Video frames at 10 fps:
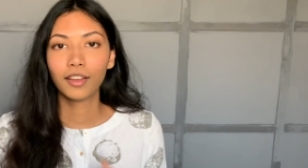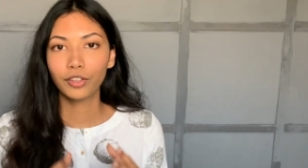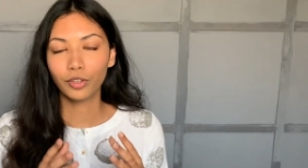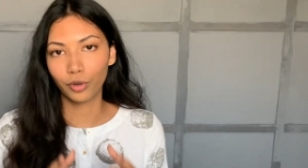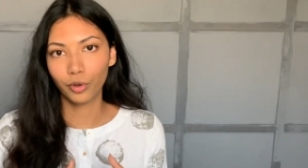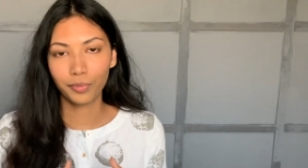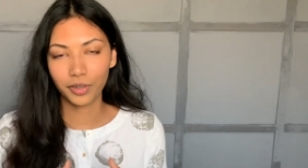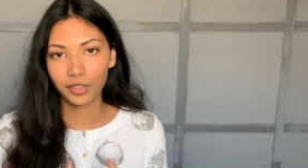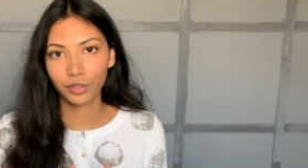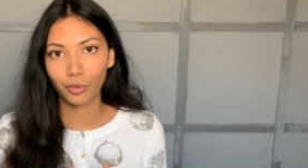your own
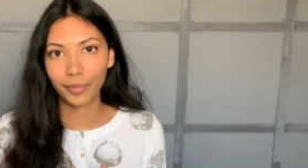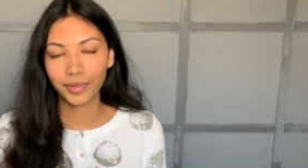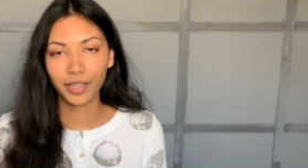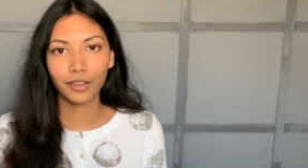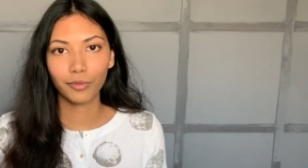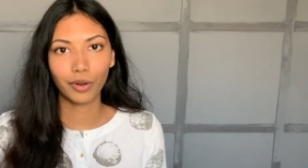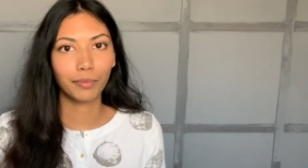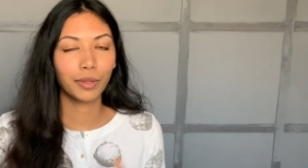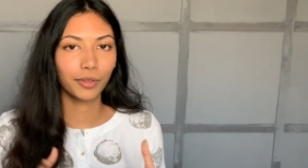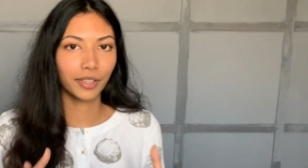personal website where
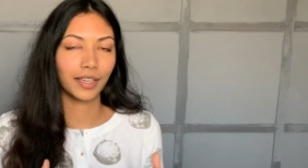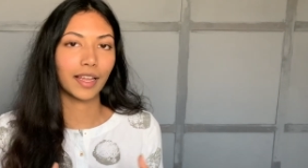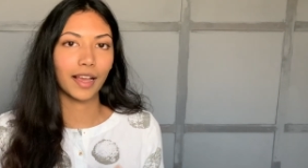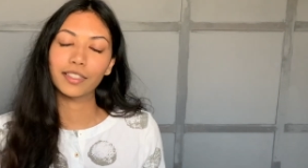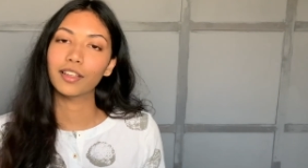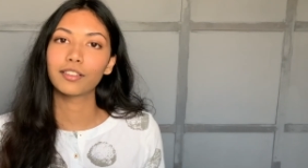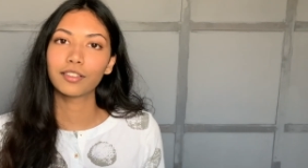people can access